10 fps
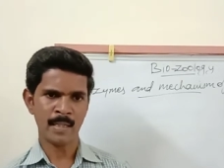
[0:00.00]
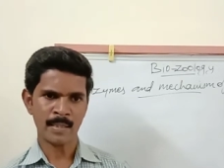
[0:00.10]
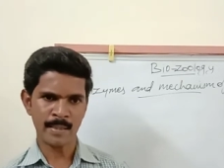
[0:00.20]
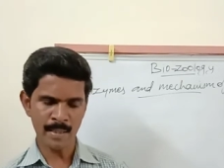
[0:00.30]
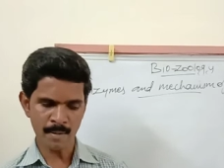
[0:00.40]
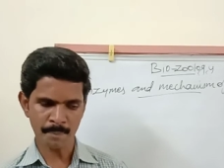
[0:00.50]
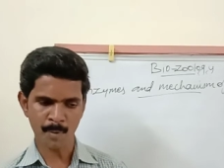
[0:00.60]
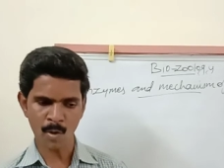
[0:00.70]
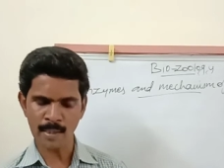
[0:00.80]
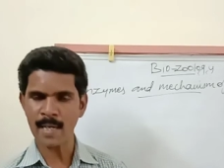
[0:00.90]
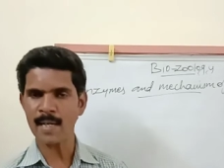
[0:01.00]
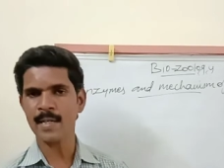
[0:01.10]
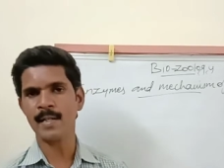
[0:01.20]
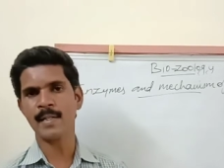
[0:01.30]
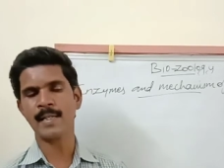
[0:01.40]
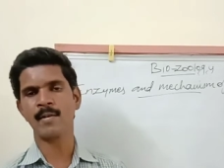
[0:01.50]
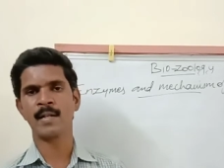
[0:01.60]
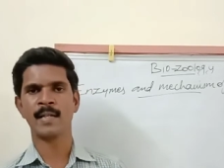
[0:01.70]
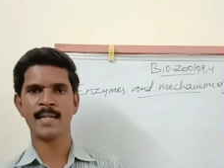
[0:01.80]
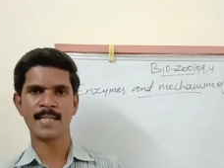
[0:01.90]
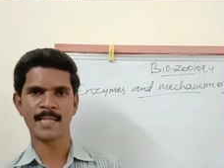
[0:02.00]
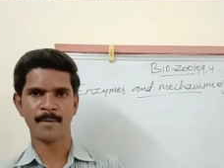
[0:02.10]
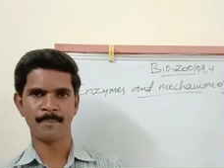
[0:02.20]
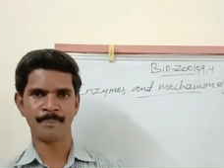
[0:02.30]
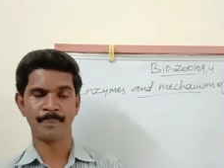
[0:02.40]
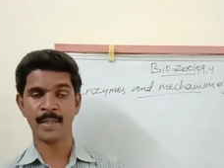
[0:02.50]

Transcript: In prokaryotic organism,